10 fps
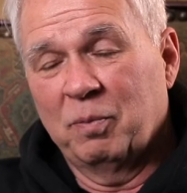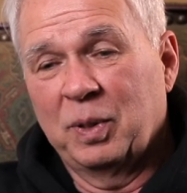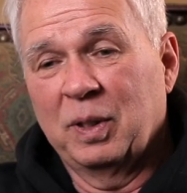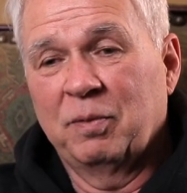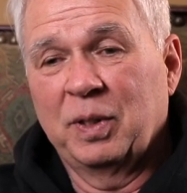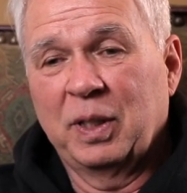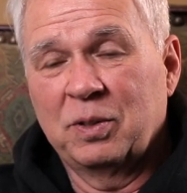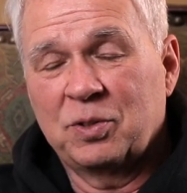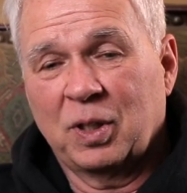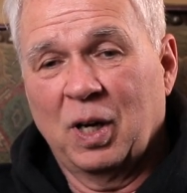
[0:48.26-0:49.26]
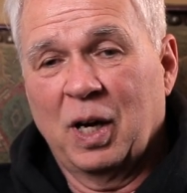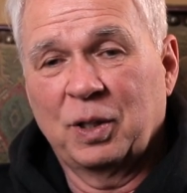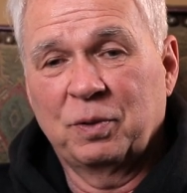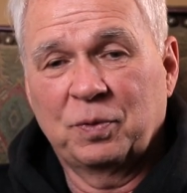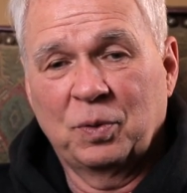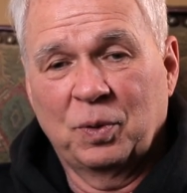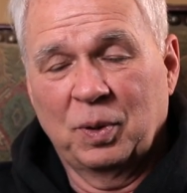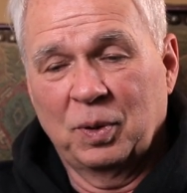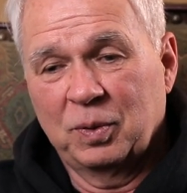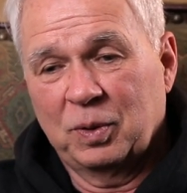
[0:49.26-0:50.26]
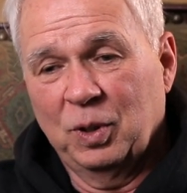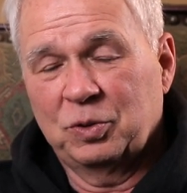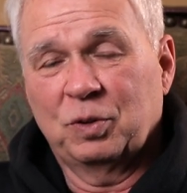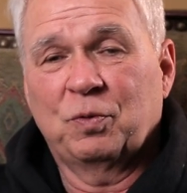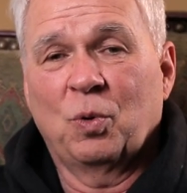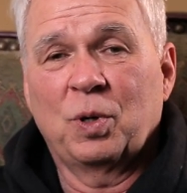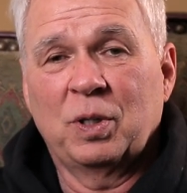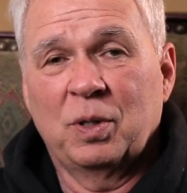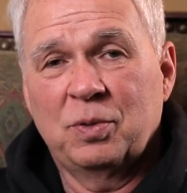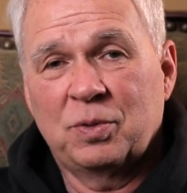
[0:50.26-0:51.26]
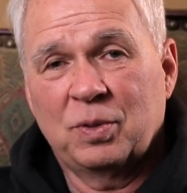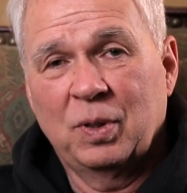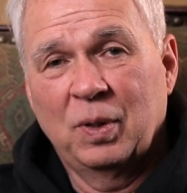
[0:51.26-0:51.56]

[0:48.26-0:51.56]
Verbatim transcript: have been living in Chicago for close to forty years.